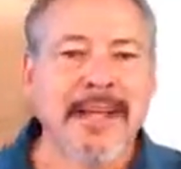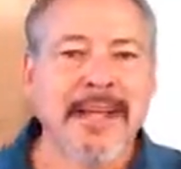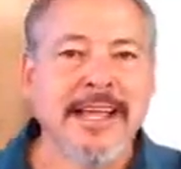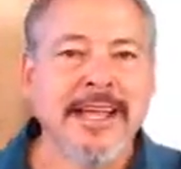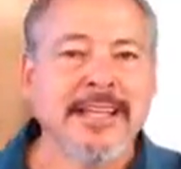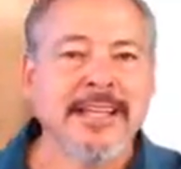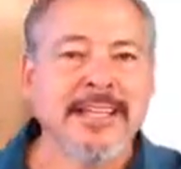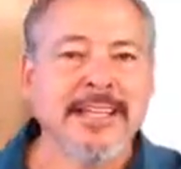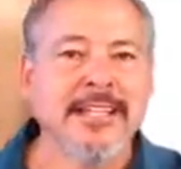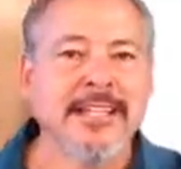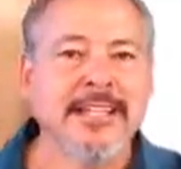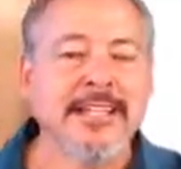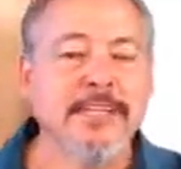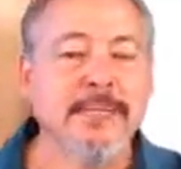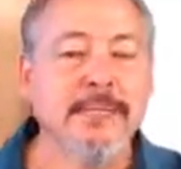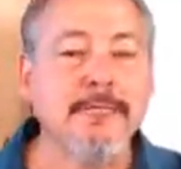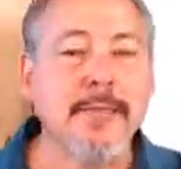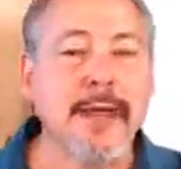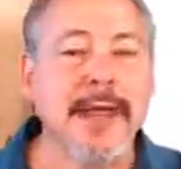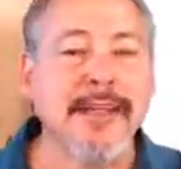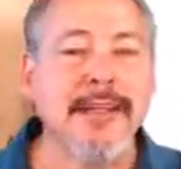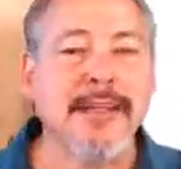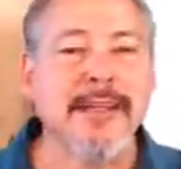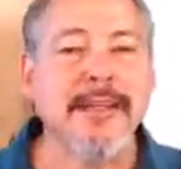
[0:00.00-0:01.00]
it is just
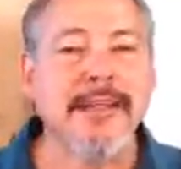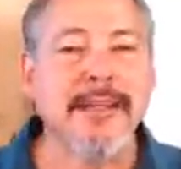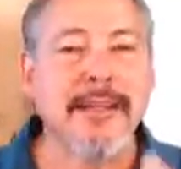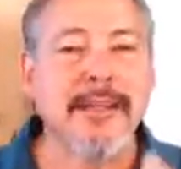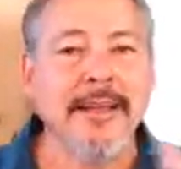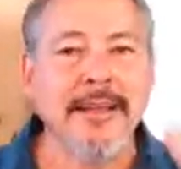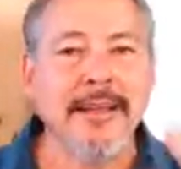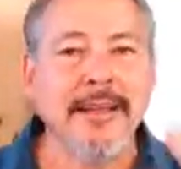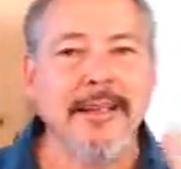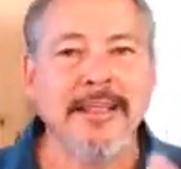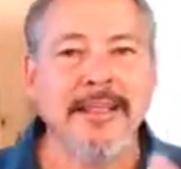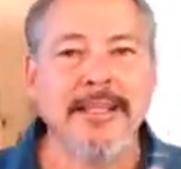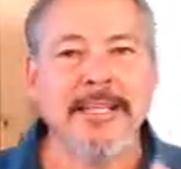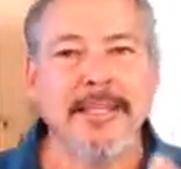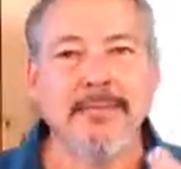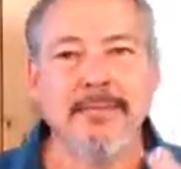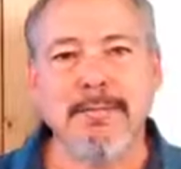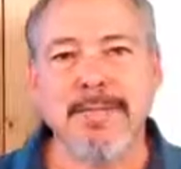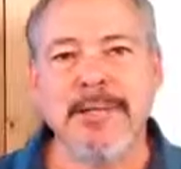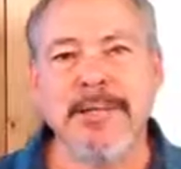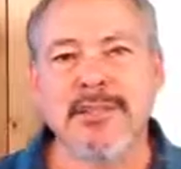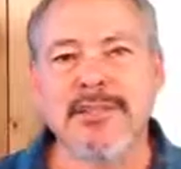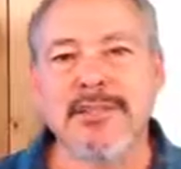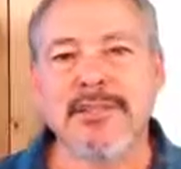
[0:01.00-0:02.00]
making this
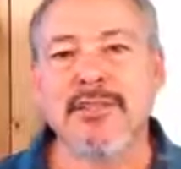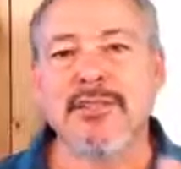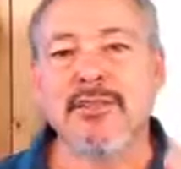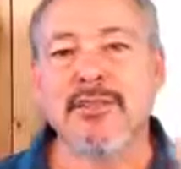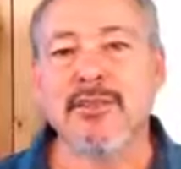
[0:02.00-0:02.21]
business